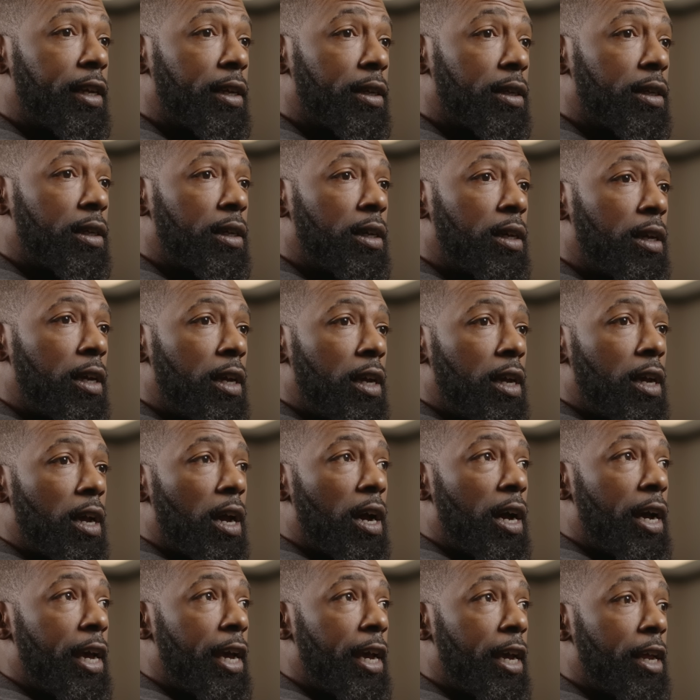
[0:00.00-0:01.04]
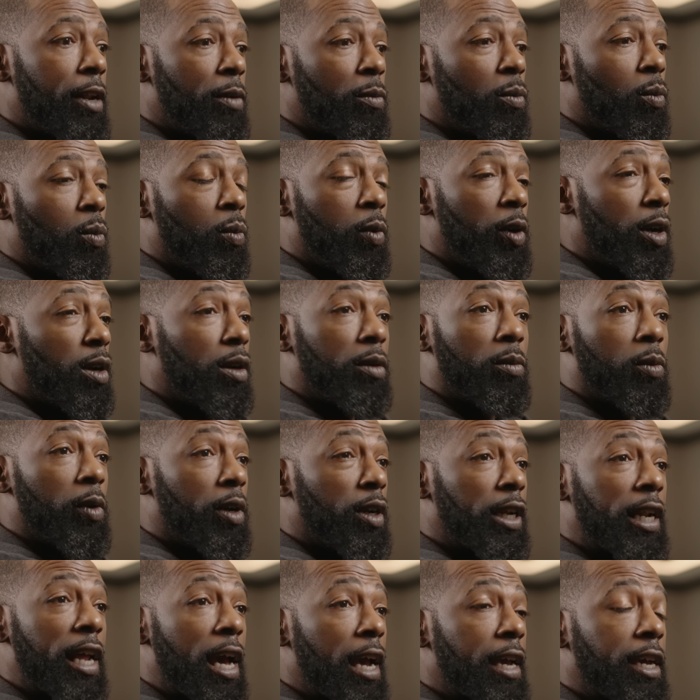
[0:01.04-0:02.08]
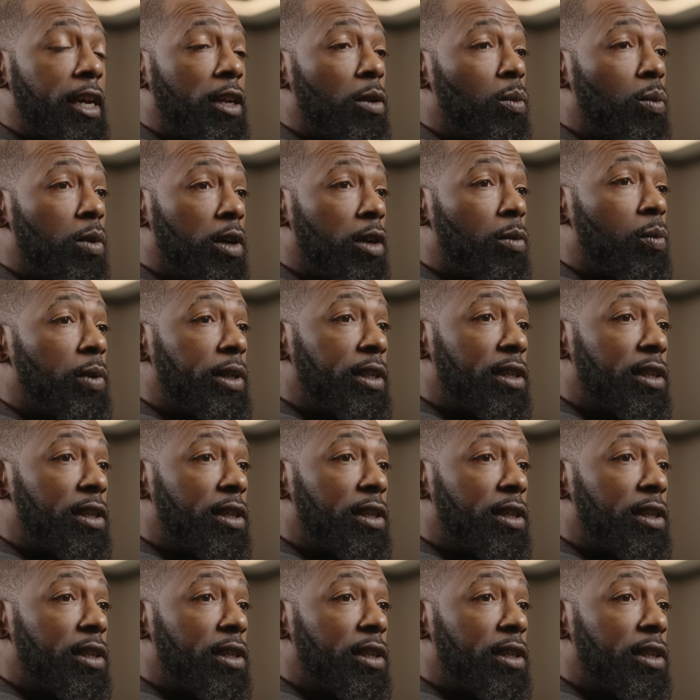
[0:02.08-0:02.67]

it. And we're not getting what we